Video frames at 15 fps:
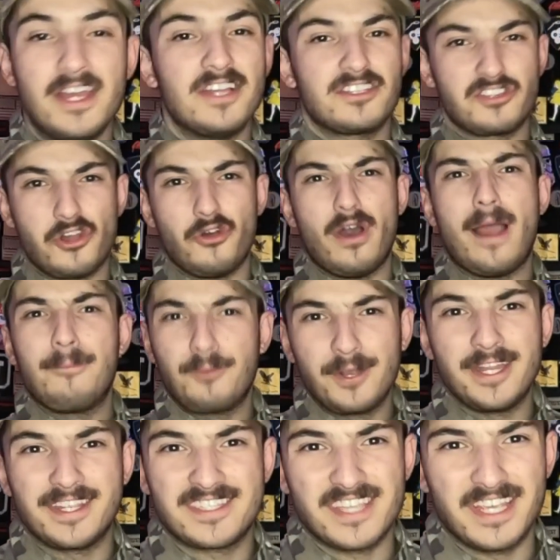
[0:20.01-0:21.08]
So I'm
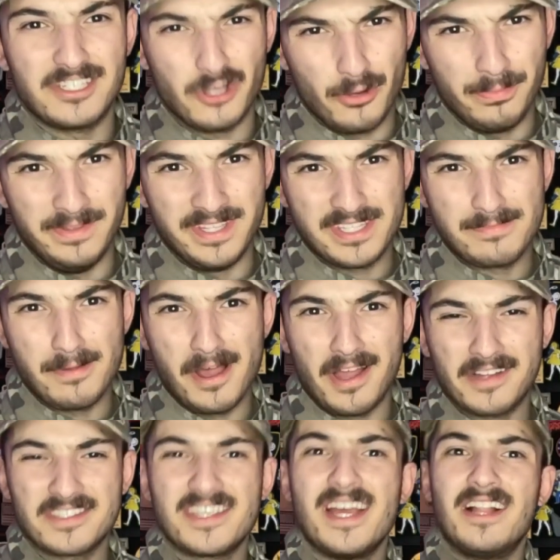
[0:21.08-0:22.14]
pretty excited to open this
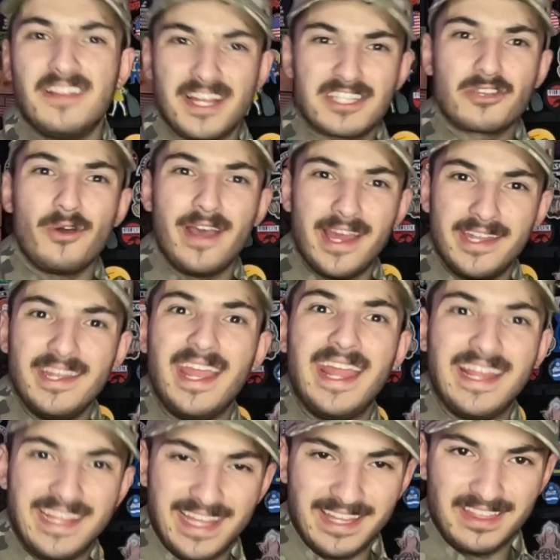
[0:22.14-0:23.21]
box. Let's go ahead
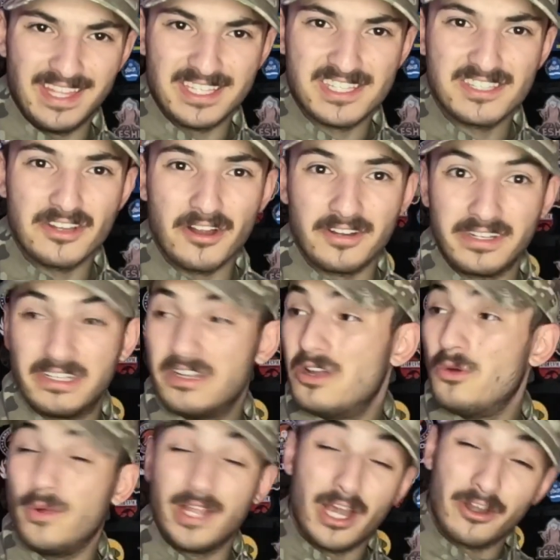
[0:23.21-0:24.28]
and get this started.
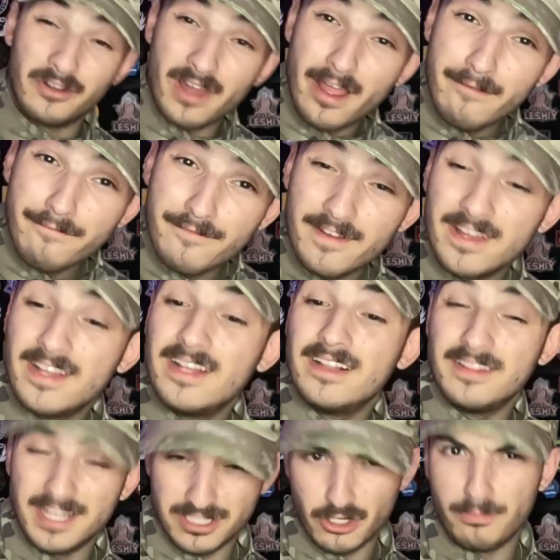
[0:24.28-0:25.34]
We got a knife,
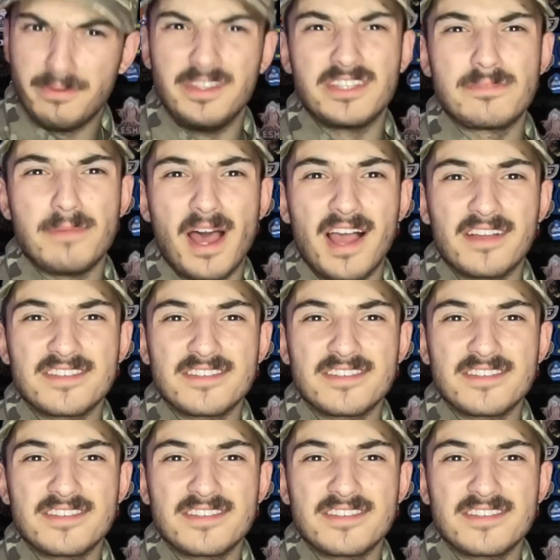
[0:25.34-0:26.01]
let's open this box.